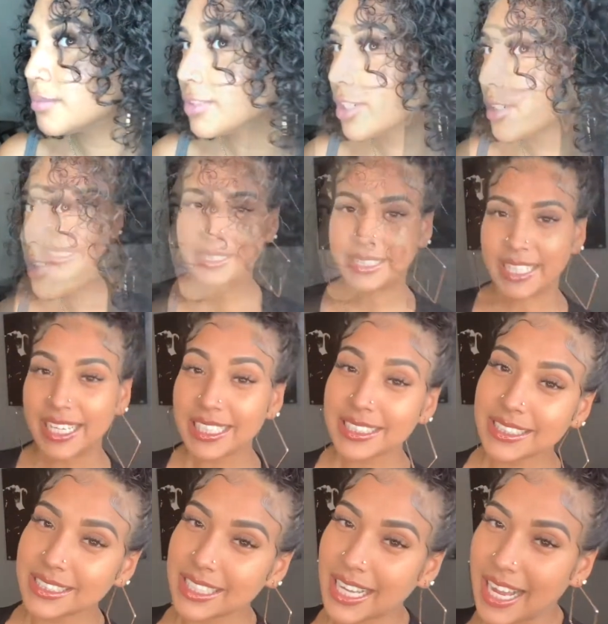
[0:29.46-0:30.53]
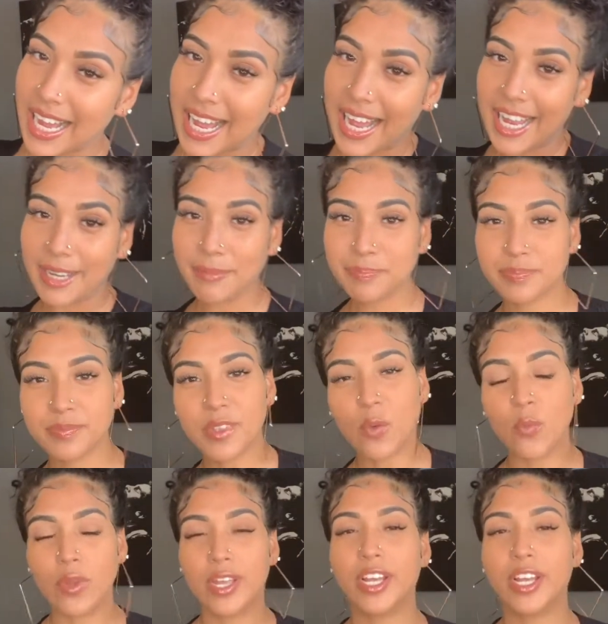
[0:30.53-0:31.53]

But this time we